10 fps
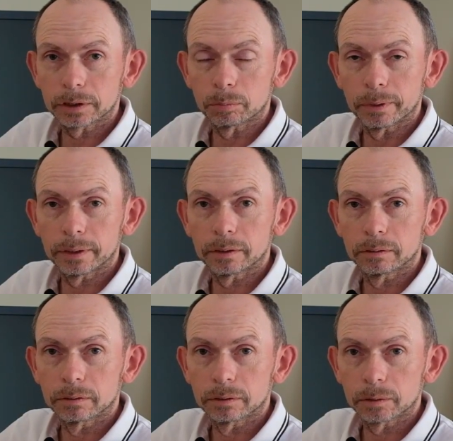to me,
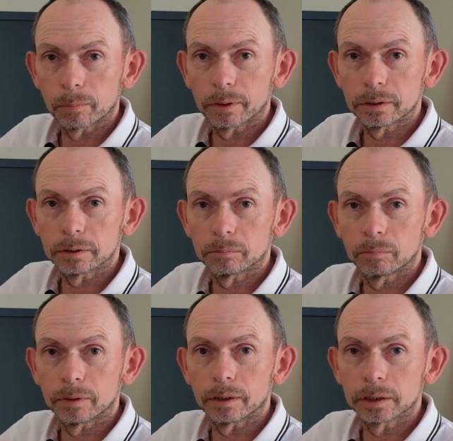to
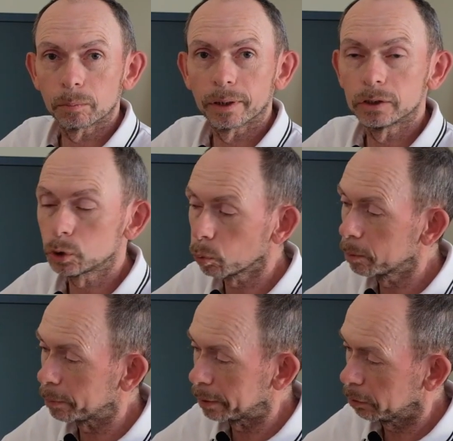my
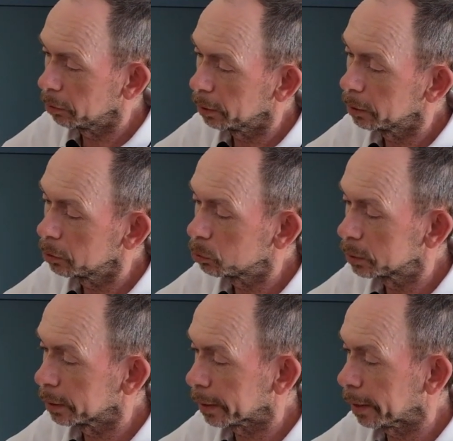enjoyment in
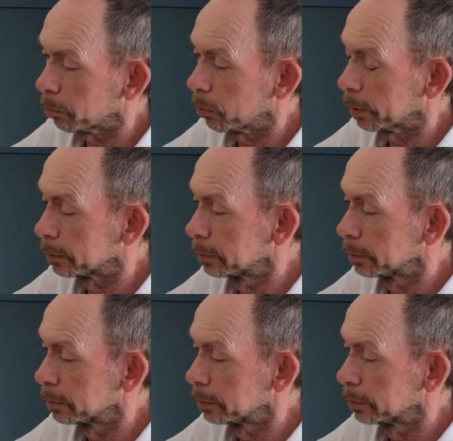using the camera.